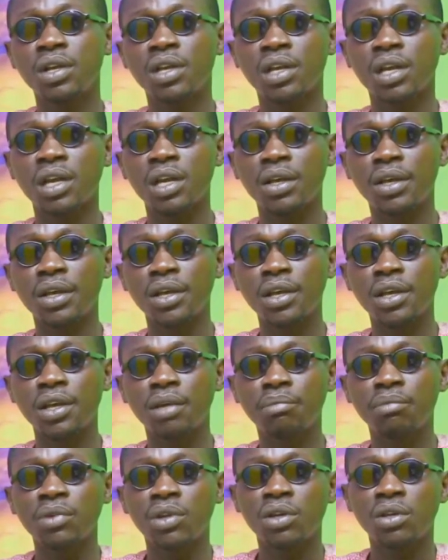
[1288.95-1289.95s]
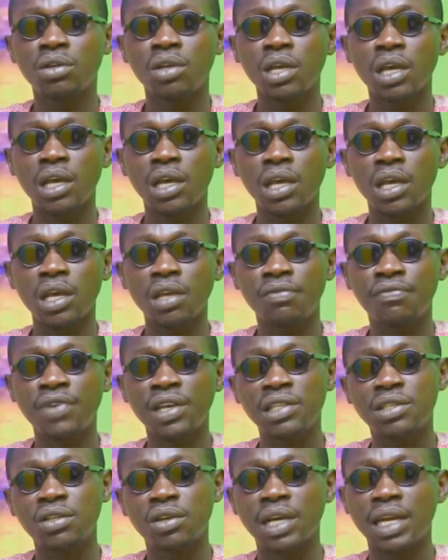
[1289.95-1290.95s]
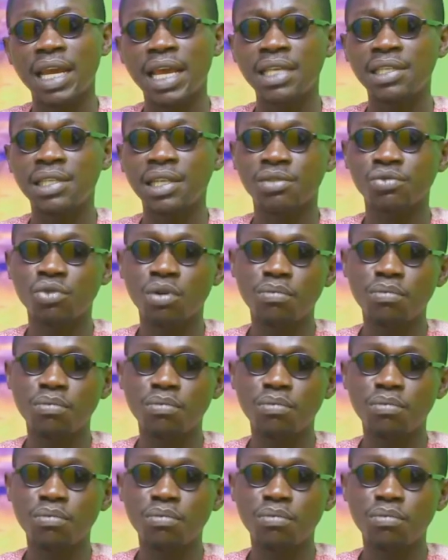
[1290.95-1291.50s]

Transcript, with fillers: Um, Uh, event organizers one